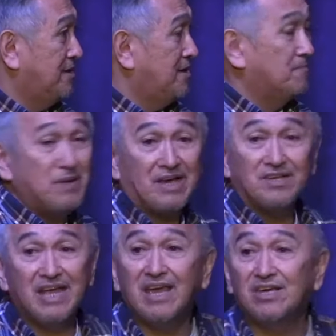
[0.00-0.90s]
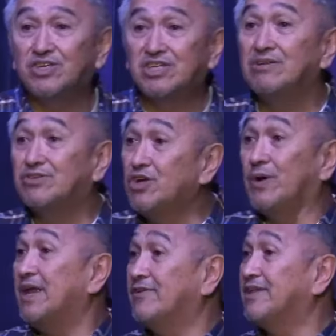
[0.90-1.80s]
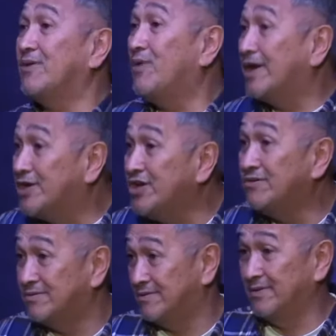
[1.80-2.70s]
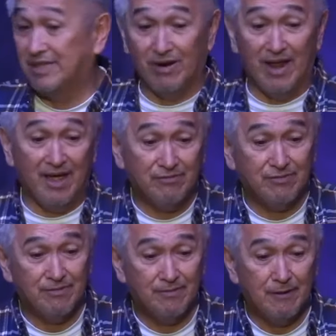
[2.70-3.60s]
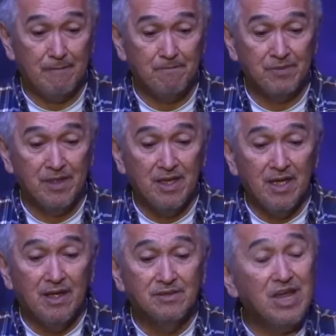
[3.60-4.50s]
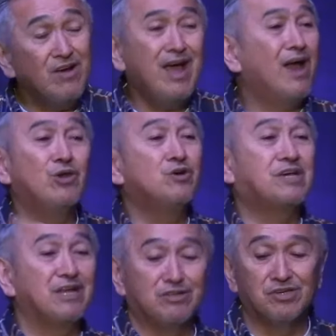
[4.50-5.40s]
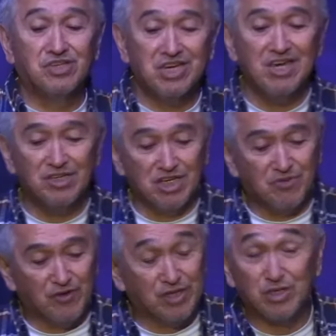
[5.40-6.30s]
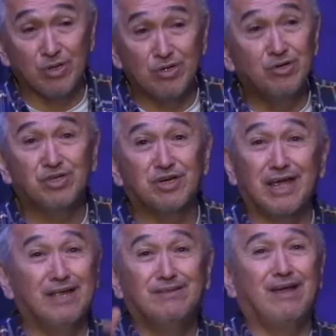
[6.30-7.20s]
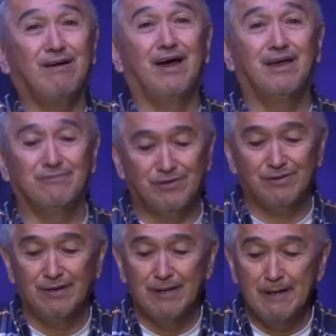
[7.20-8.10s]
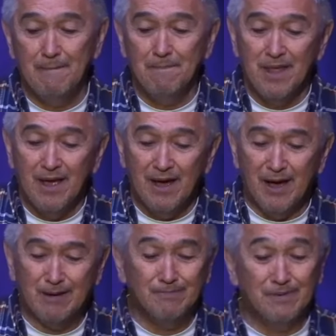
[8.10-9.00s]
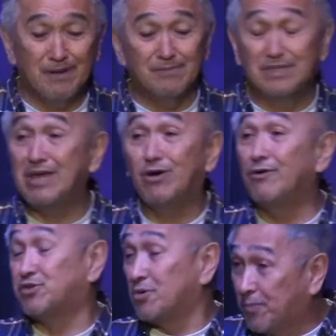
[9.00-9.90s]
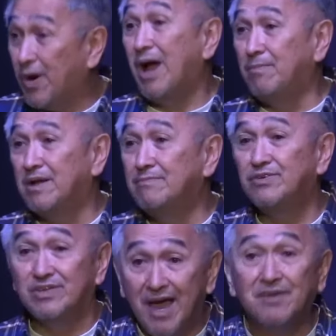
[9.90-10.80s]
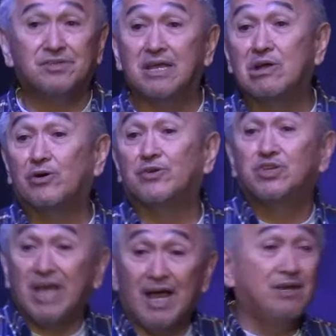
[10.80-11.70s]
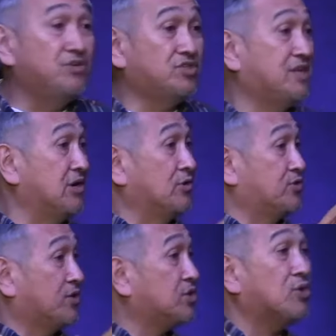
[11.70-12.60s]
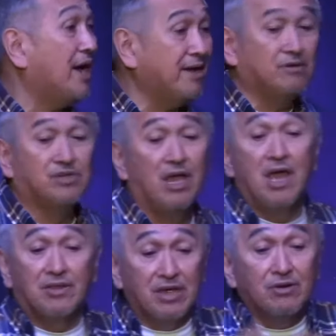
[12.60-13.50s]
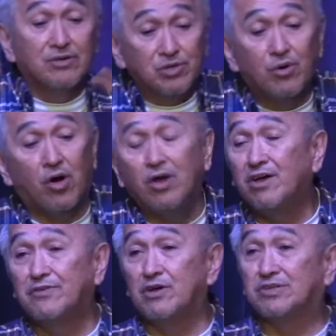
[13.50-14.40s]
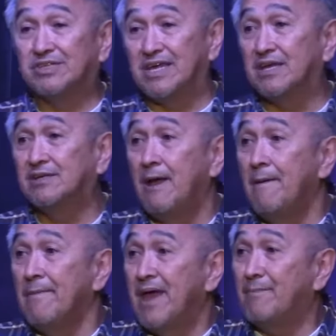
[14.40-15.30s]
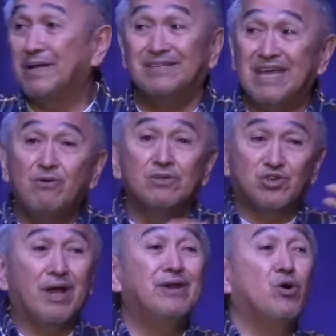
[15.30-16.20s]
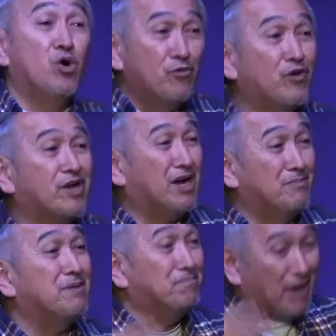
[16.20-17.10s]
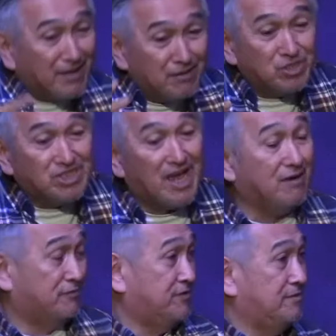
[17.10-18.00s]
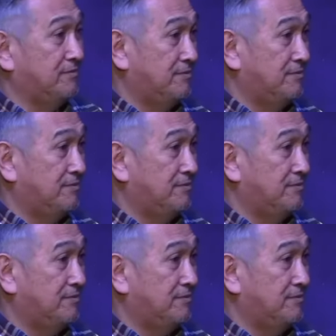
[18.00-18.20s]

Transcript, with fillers: Because they can still do whatever they want to do with their life. They're not looking to Jesus for the solution in their lives. Um, they go through problems, yes, they go through challenges, they go through trials, they go through all of those things, but they will try to overcome it by themselves.